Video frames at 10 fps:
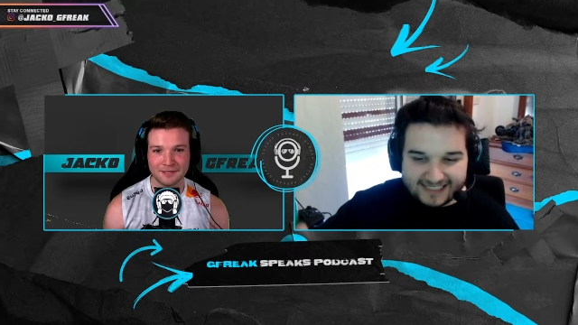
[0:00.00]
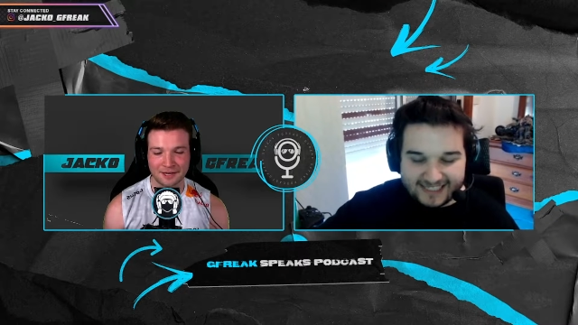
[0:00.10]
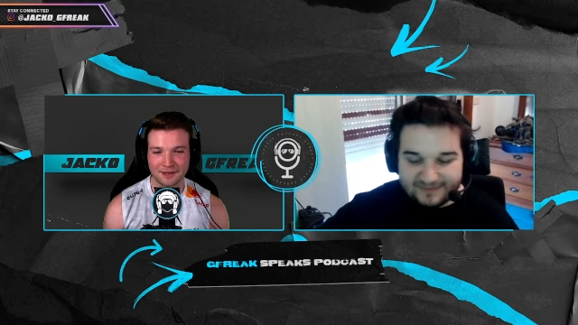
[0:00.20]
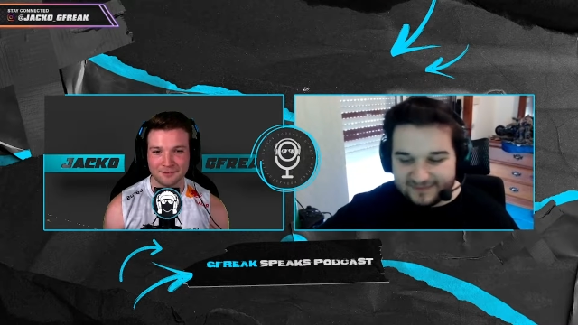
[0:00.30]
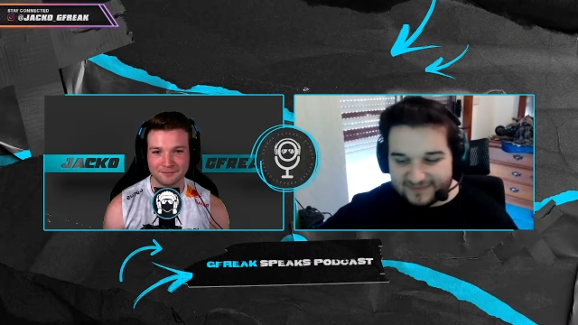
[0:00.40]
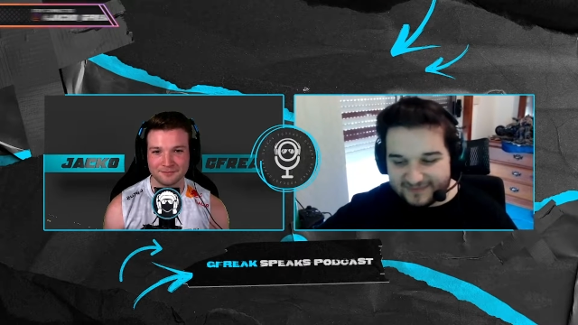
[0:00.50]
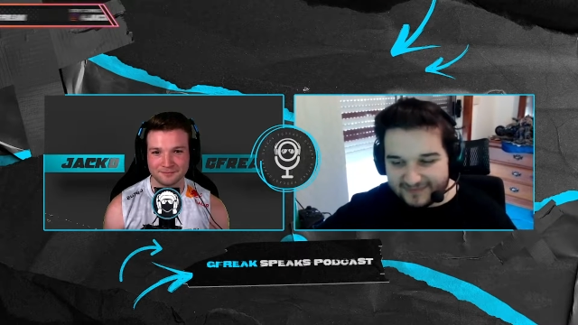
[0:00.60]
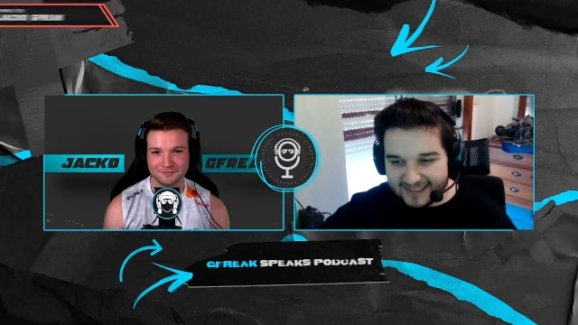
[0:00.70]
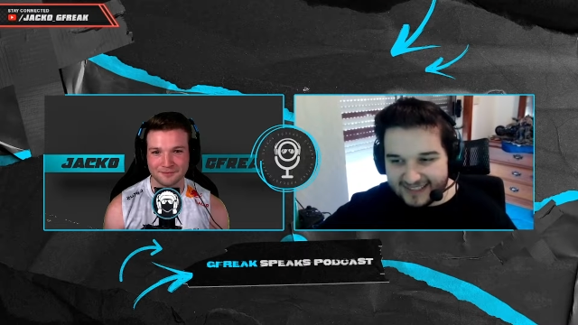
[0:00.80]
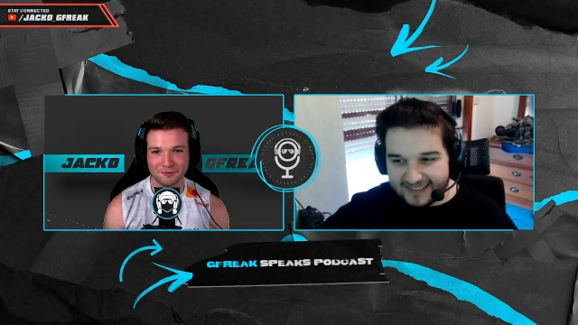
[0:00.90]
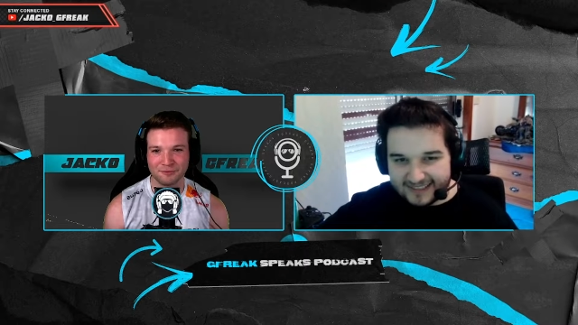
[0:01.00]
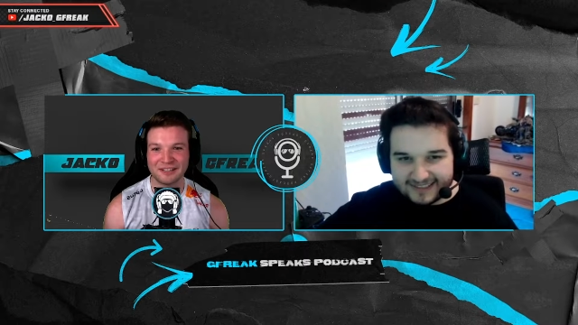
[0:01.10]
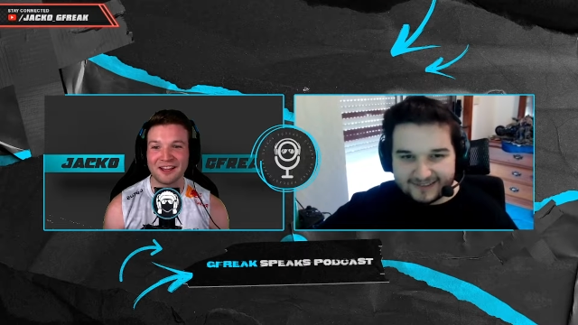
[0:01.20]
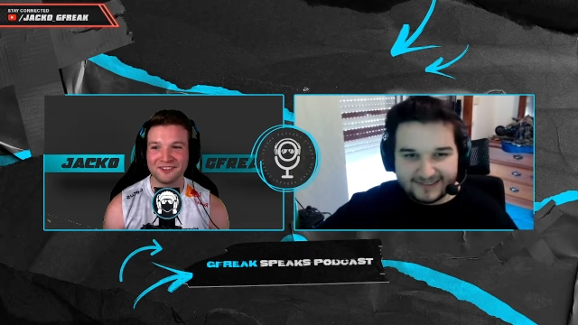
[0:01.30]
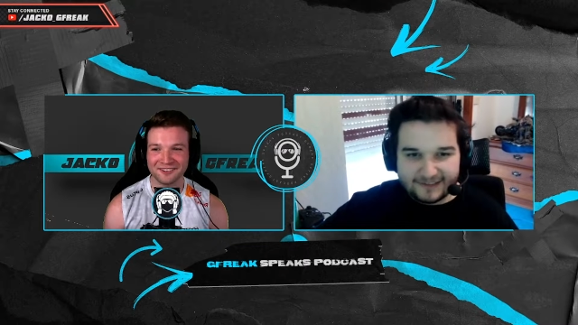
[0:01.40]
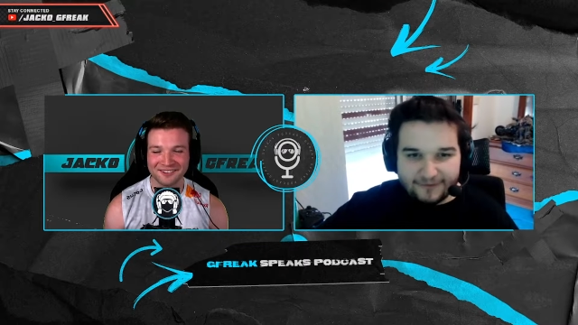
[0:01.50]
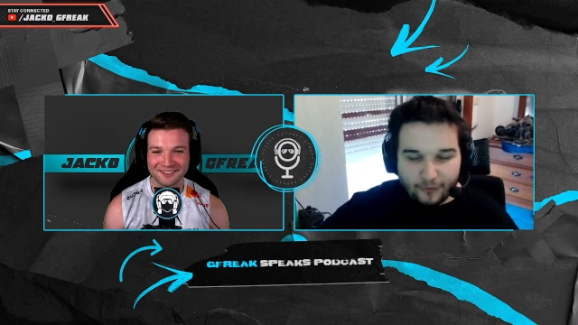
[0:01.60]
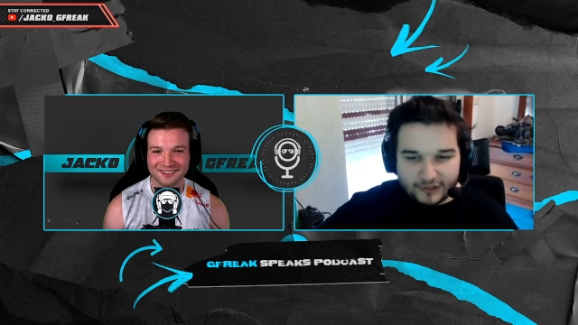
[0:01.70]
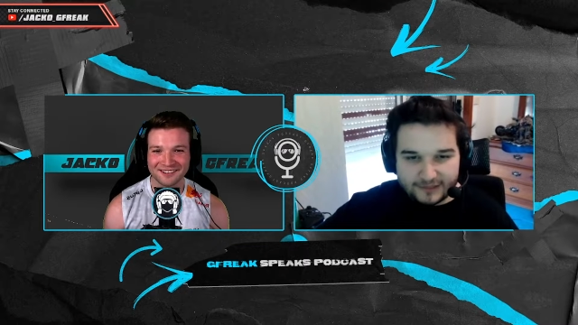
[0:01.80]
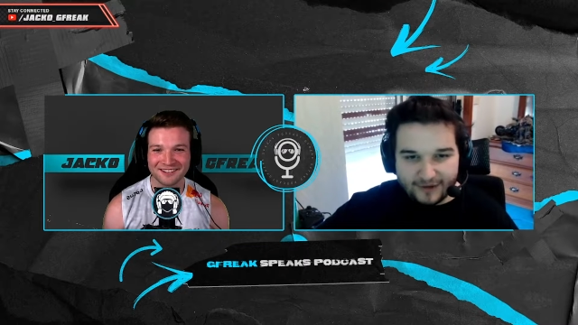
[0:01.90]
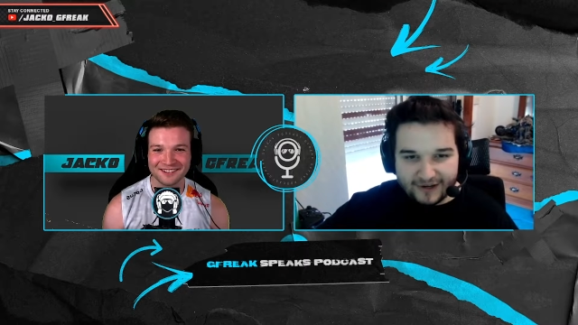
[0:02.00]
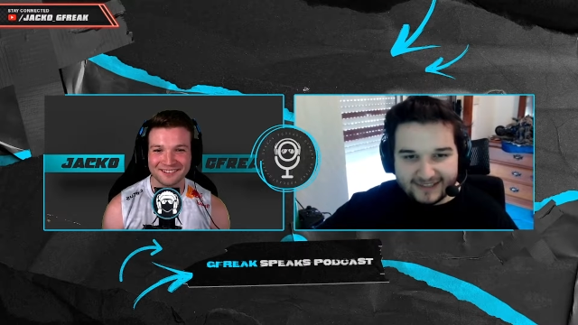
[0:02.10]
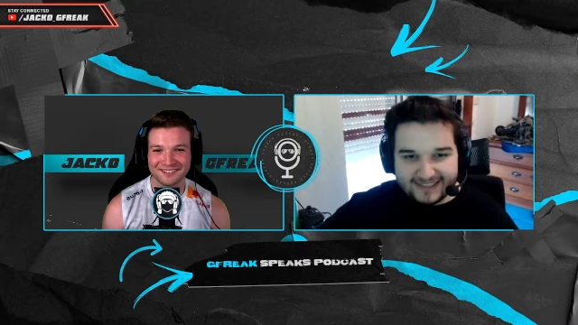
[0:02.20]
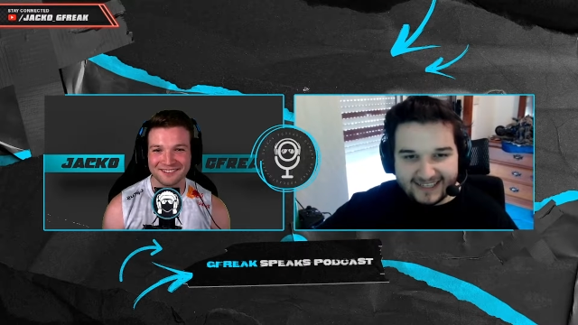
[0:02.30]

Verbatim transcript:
Speaker 1: Yeah, um, yeah flood. It was like forge mode,